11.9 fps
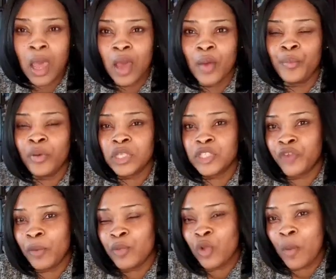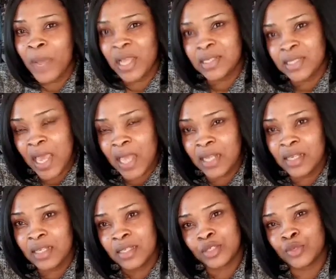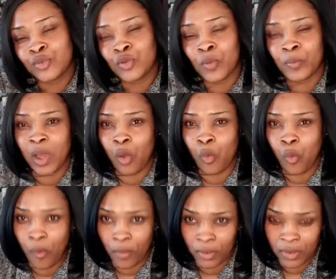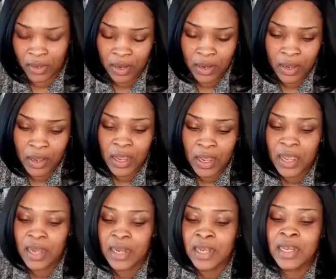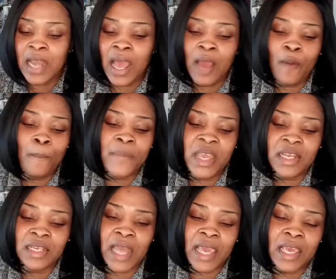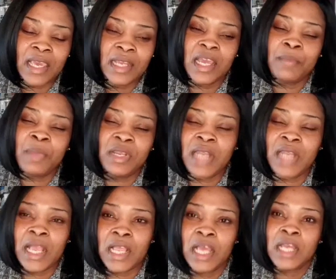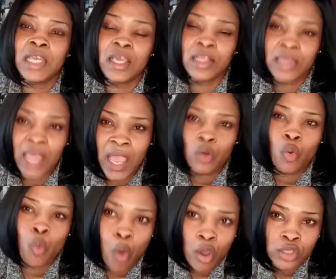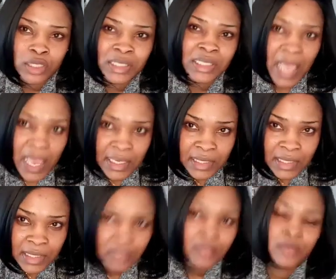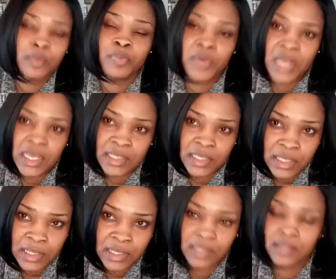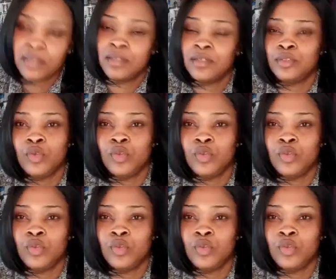But from number 10 to number 1, now made it like the 10 worstest places to